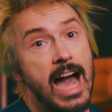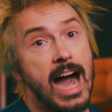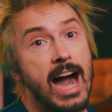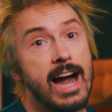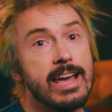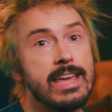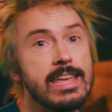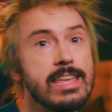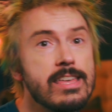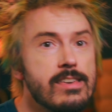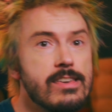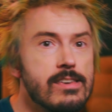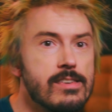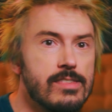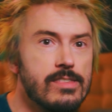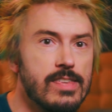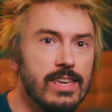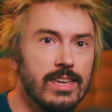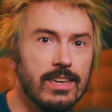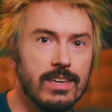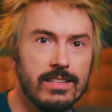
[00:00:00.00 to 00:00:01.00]
I
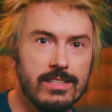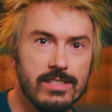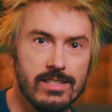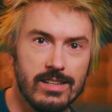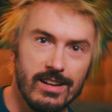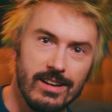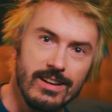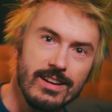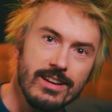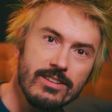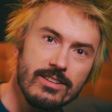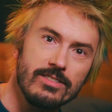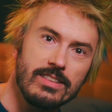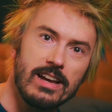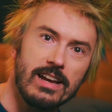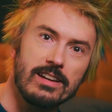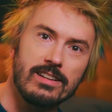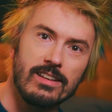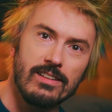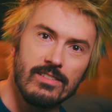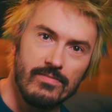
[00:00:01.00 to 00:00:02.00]
think it's clear
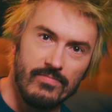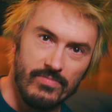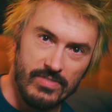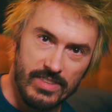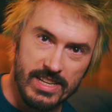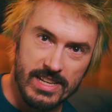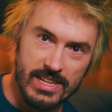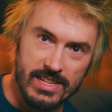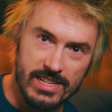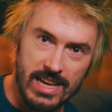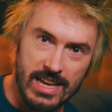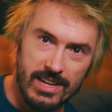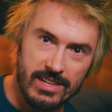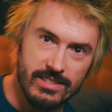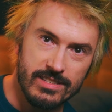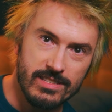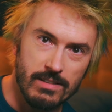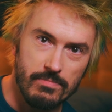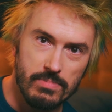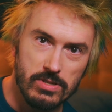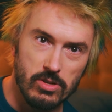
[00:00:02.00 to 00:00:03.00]
that the
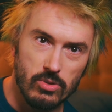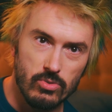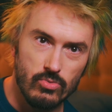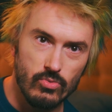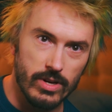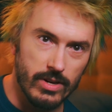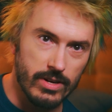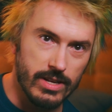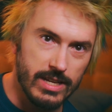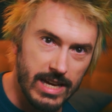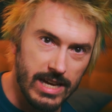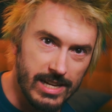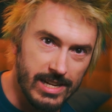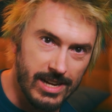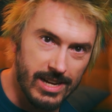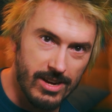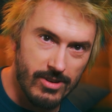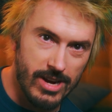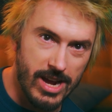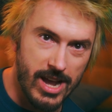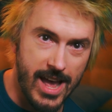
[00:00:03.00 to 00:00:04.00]
next episode we're
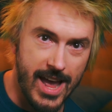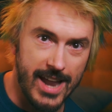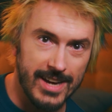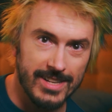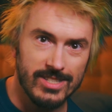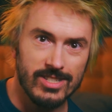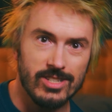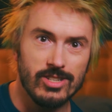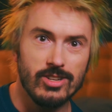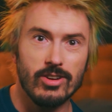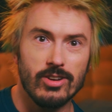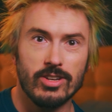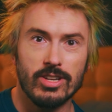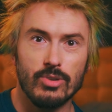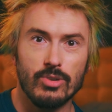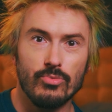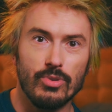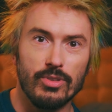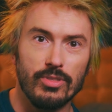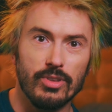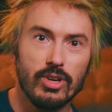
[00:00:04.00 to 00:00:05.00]
getting our hands
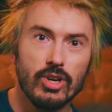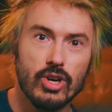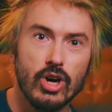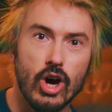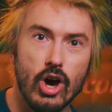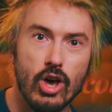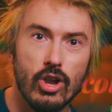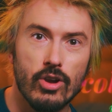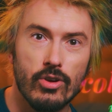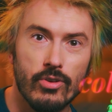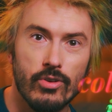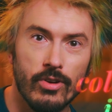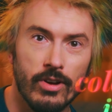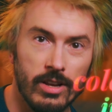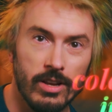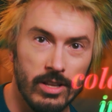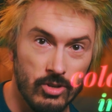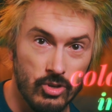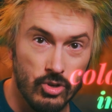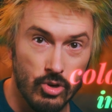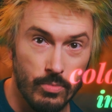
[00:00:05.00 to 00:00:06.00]
dirty with color
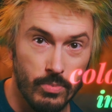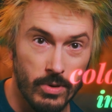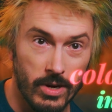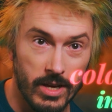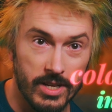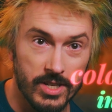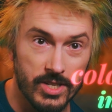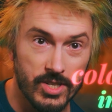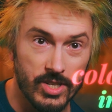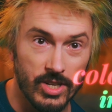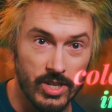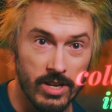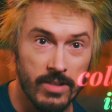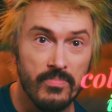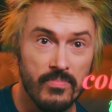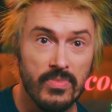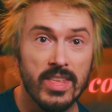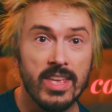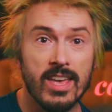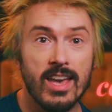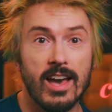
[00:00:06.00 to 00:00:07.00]
interpolation.
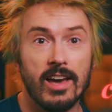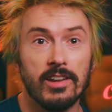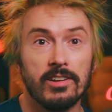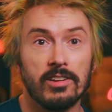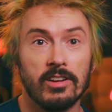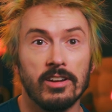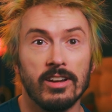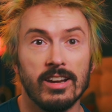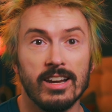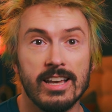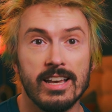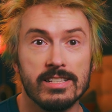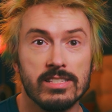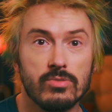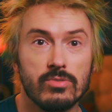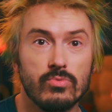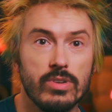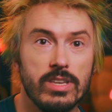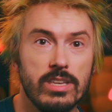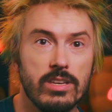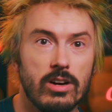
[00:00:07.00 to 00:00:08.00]
And
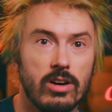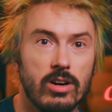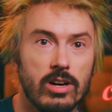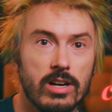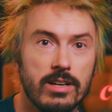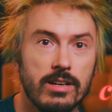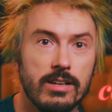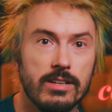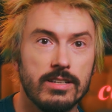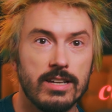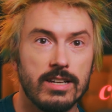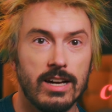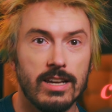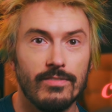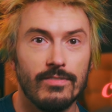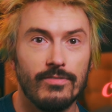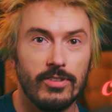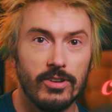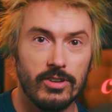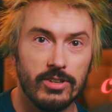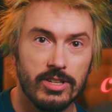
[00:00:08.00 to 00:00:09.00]
unless we are
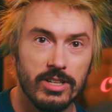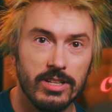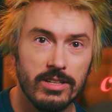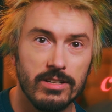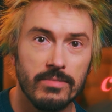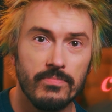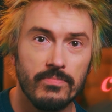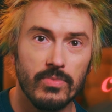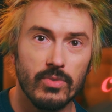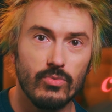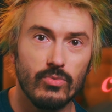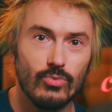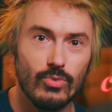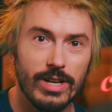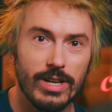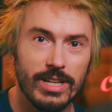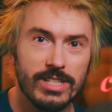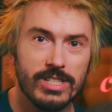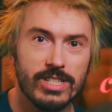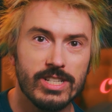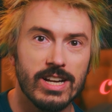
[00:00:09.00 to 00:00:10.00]
diverted,
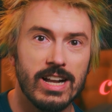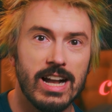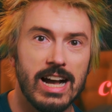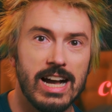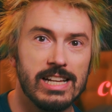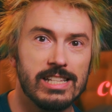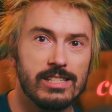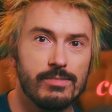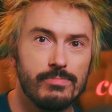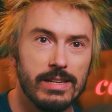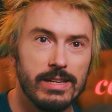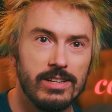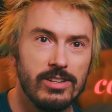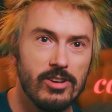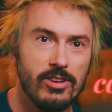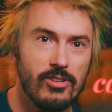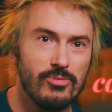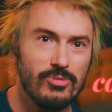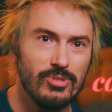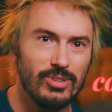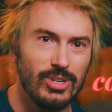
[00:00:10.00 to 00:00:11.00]
which has been
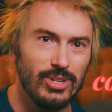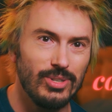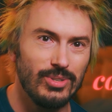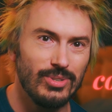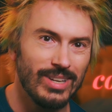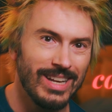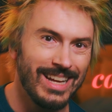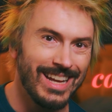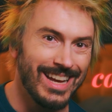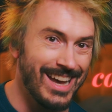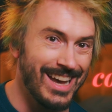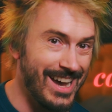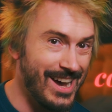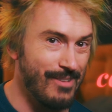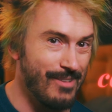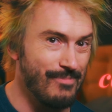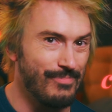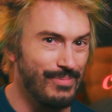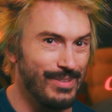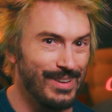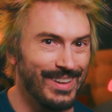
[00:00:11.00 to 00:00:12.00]
known to
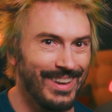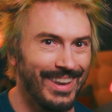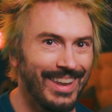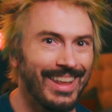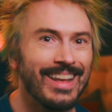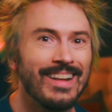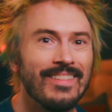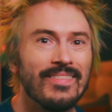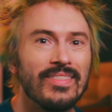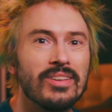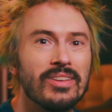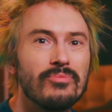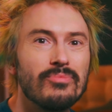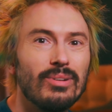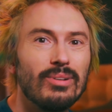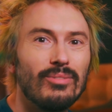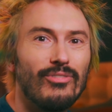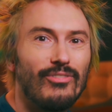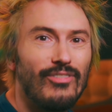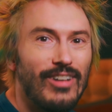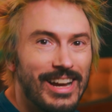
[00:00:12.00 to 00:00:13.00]
happen,
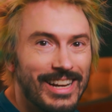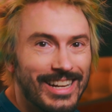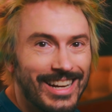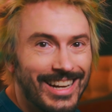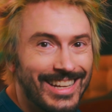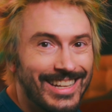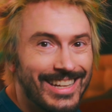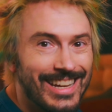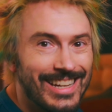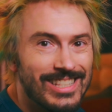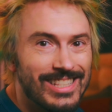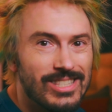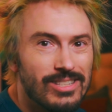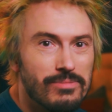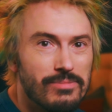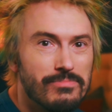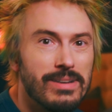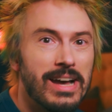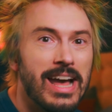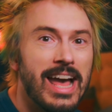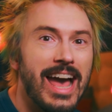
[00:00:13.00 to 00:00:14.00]
we'll finally get
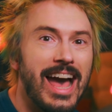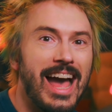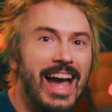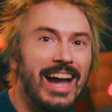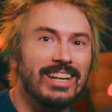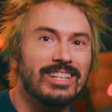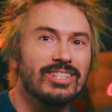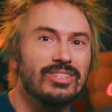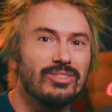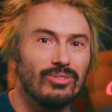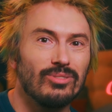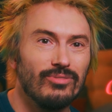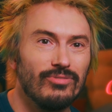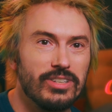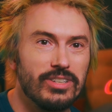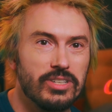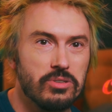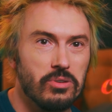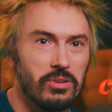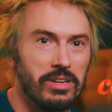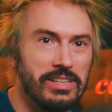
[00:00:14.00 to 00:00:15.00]
some actual
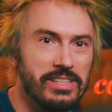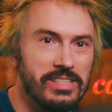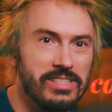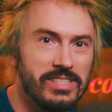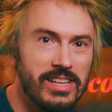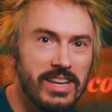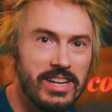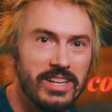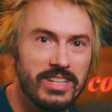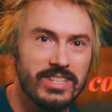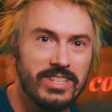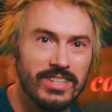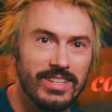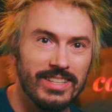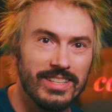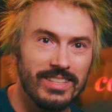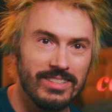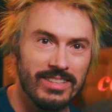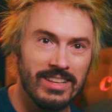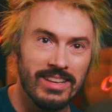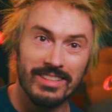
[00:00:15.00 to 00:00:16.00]
visualization
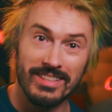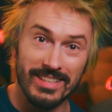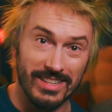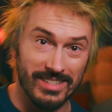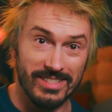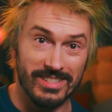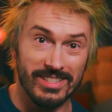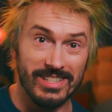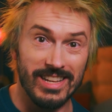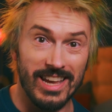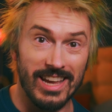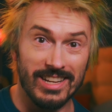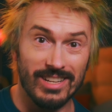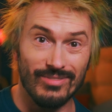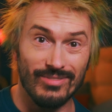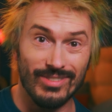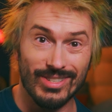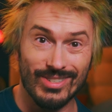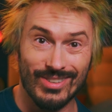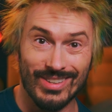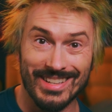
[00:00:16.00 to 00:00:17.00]
in this data
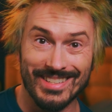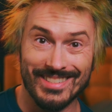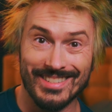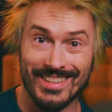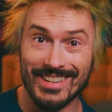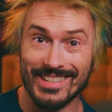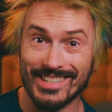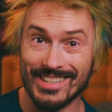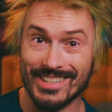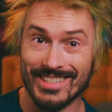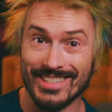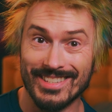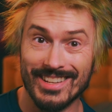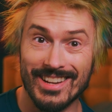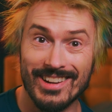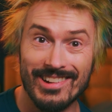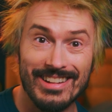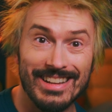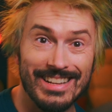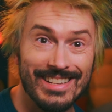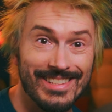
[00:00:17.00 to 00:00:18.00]
visualization
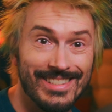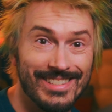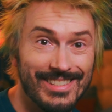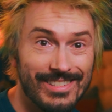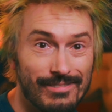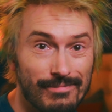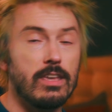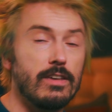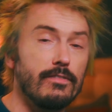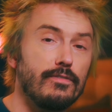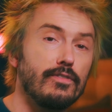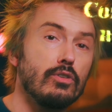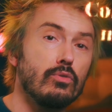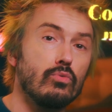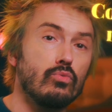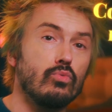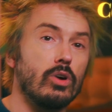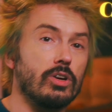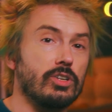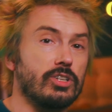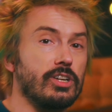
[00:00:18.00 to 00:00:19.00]
series. If you're
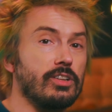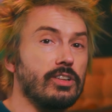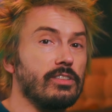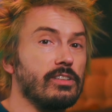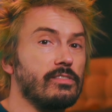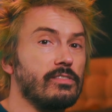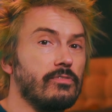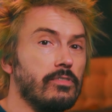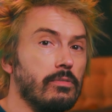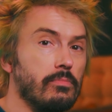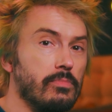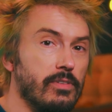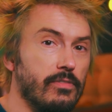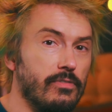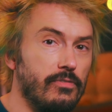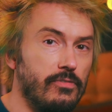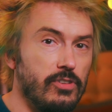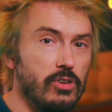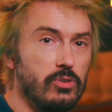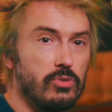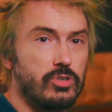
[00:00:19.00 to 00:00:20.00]
watching this from the
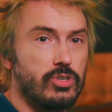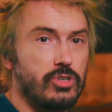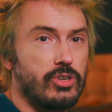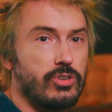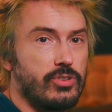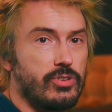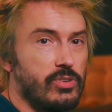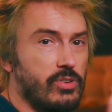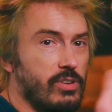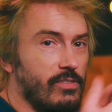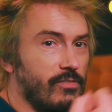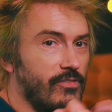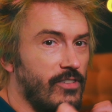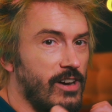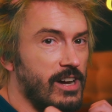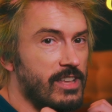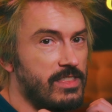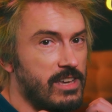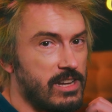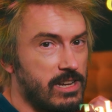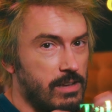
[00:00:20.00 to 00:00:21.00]
future, you can
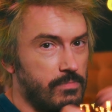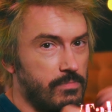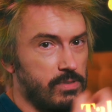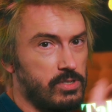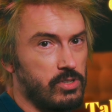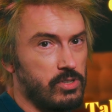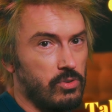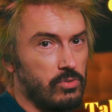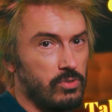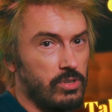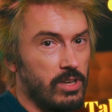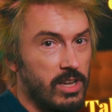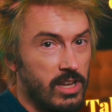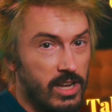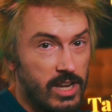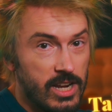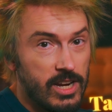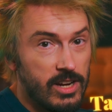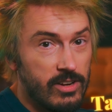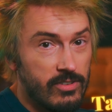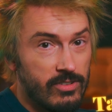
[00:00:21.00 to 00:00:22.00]
find that episode
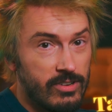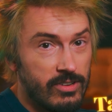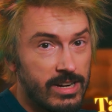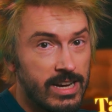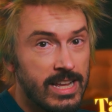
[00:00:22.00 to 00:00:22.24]
here.